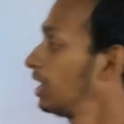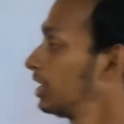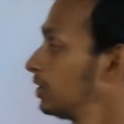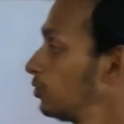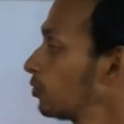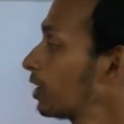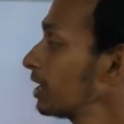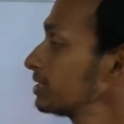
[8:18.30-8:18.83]

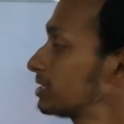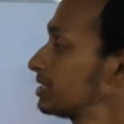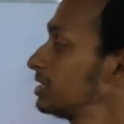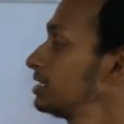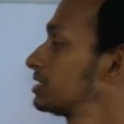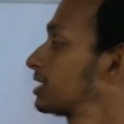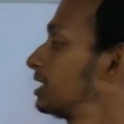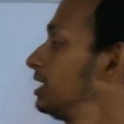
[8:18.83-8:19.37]
You can see
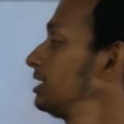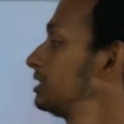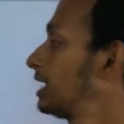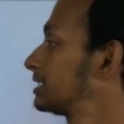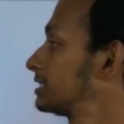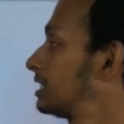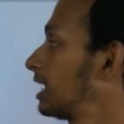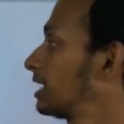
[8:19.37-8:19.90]
easily
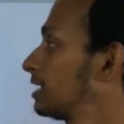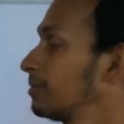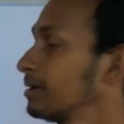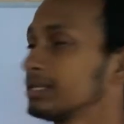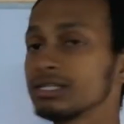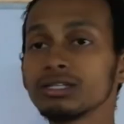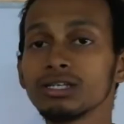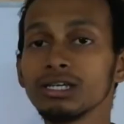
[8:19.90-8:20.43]
that the
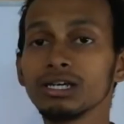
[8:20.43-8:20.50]
image is